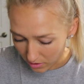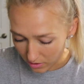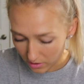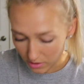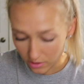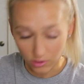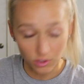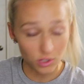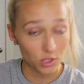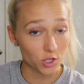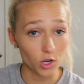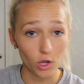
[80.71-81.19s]

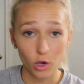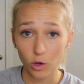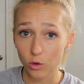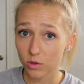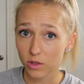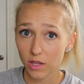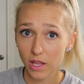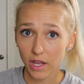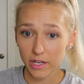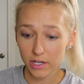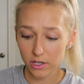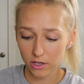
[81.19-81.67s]
is no
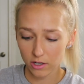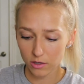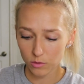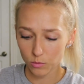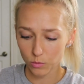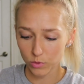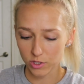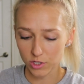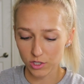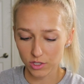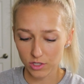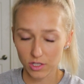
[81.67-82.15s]
liner,
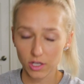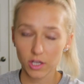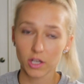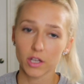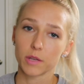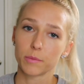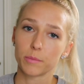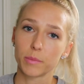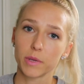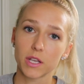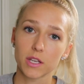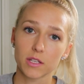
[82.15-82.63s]
which is
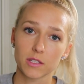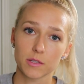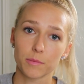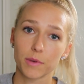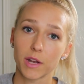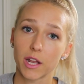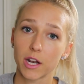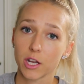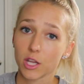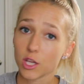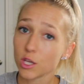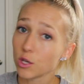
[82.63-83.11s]
good because I'm
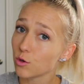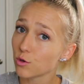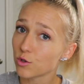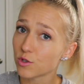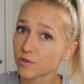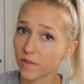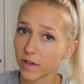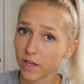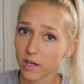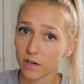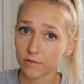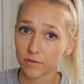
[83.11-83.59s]
not a
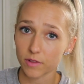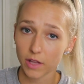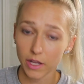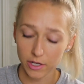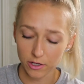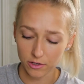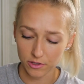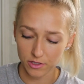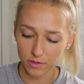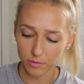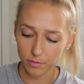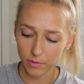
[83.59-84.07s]
huge fan of
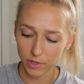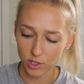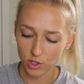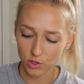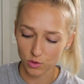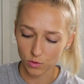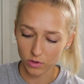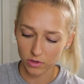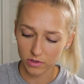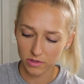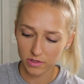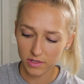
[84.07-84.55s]
liners in my
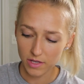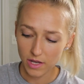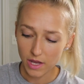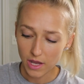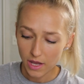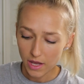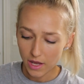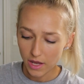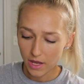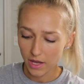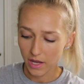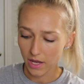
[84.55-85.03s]
shorts,
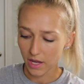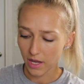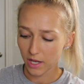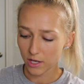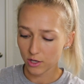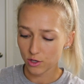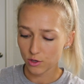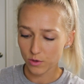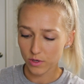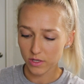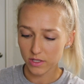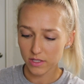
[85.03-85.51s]

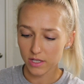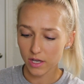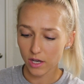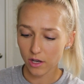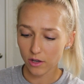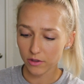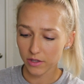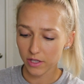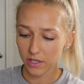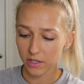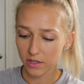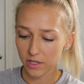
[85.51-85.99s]
and you can
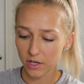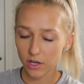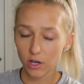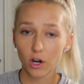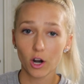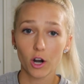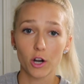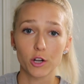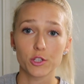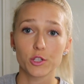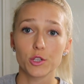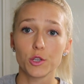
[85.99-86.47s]
tell that there
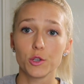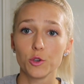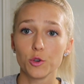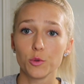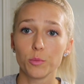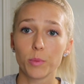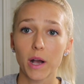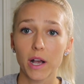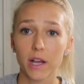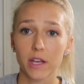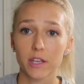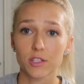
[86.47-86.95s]
are two
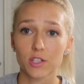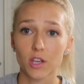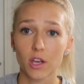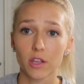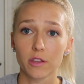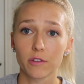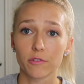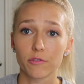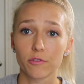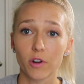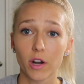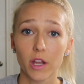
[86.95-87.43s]
pockets
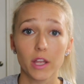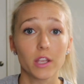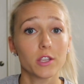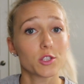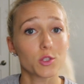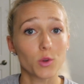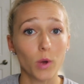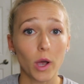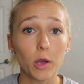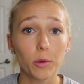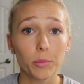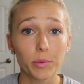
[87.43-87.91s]
on the front,
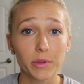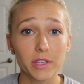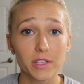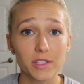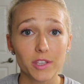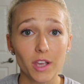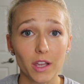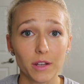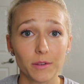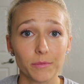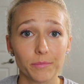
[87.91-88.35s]
so I'll put these on.